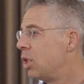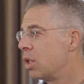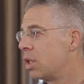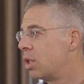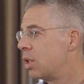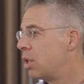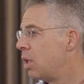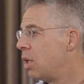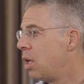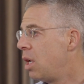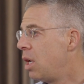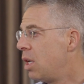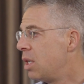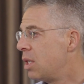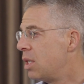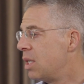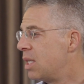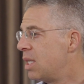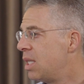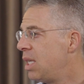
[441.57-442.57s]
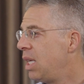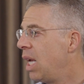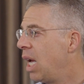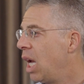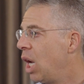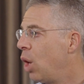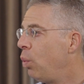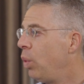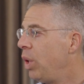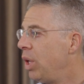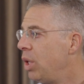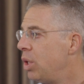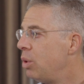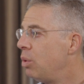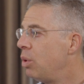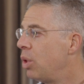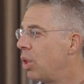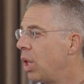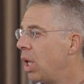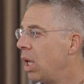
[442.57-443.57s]
just to see how we
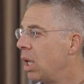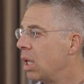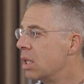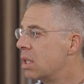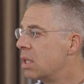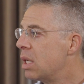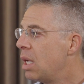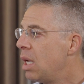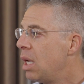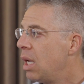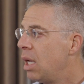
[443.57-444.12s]
do things.